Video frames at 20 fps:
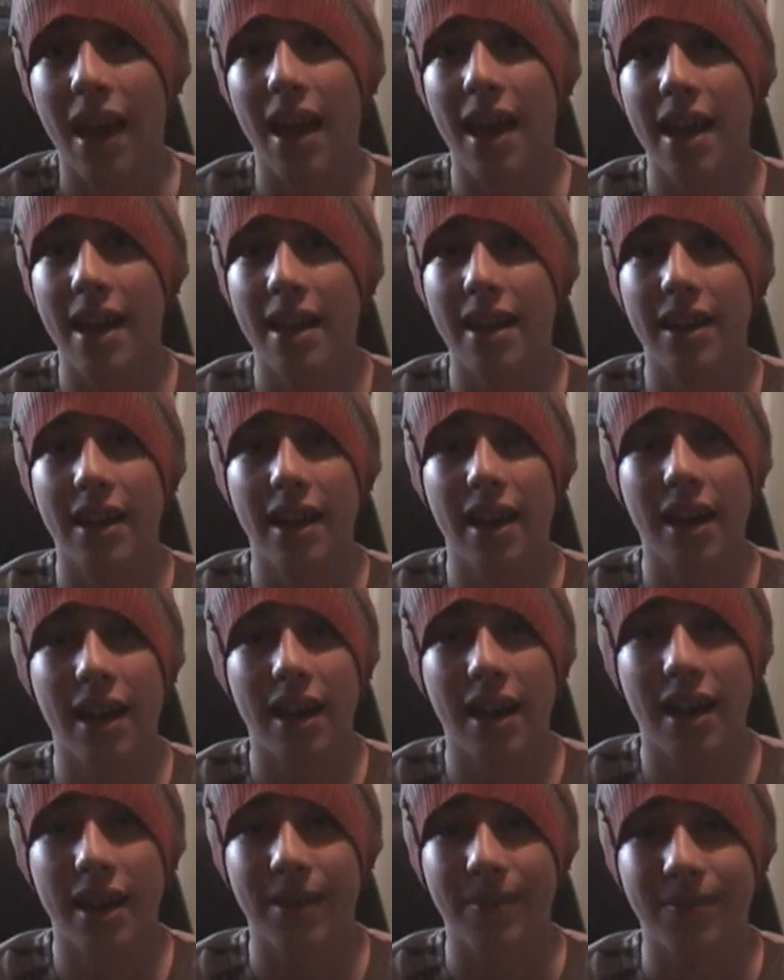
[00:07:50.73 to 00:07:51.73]

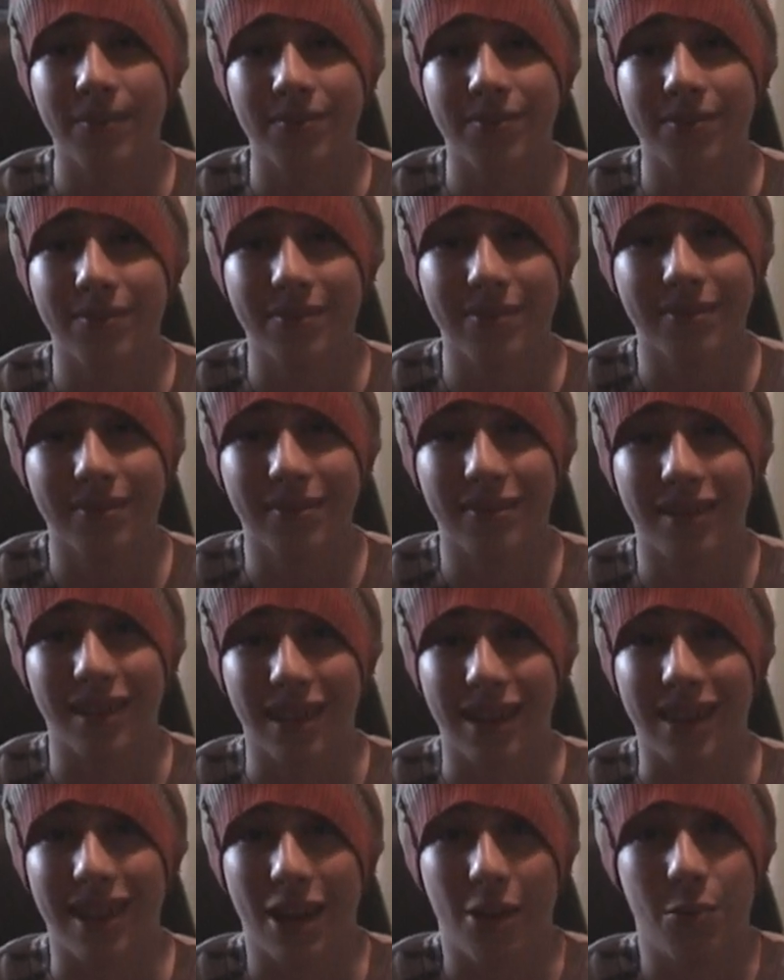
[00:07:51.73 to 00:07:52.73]
And,
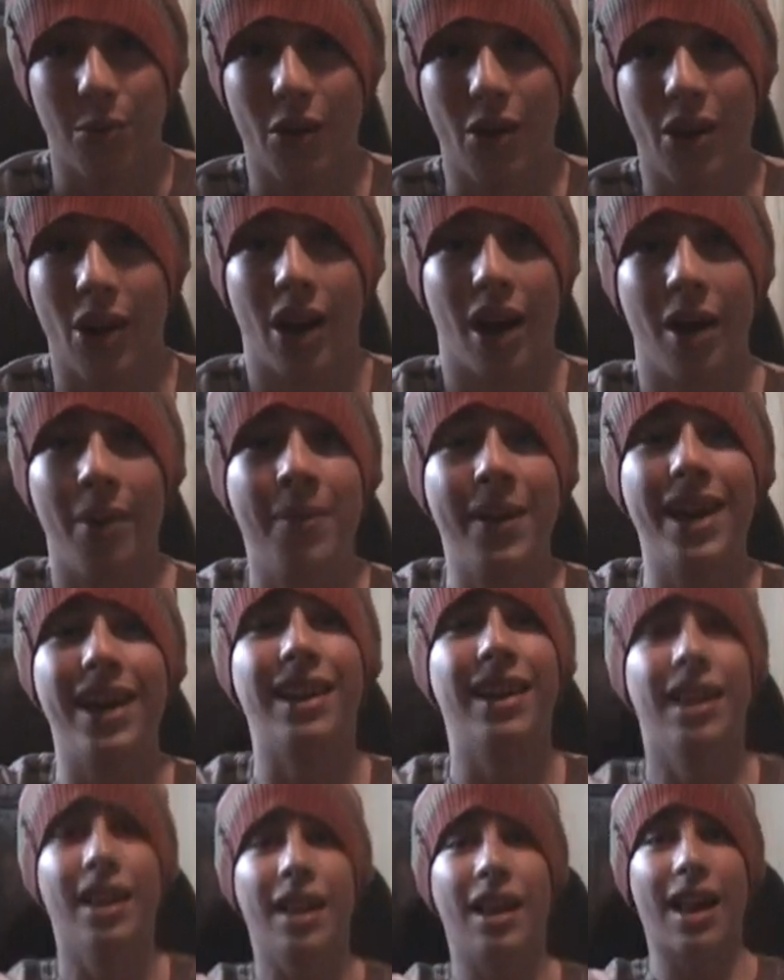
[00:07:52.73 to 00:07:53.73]
they were. I
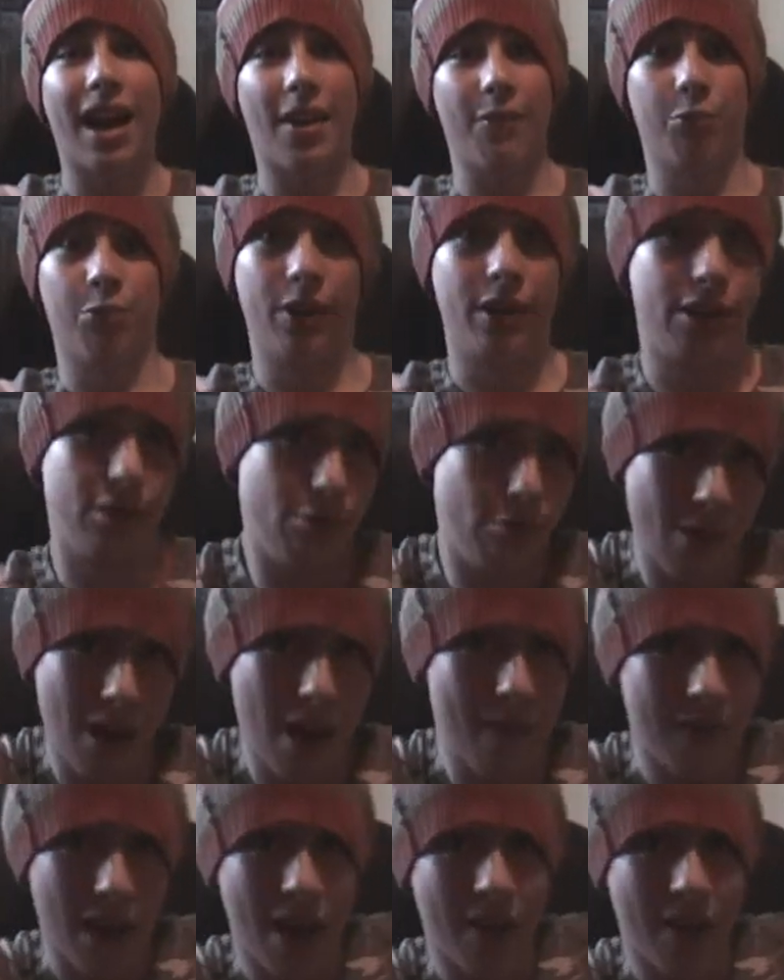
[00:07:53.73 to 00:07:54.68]
mean, would you have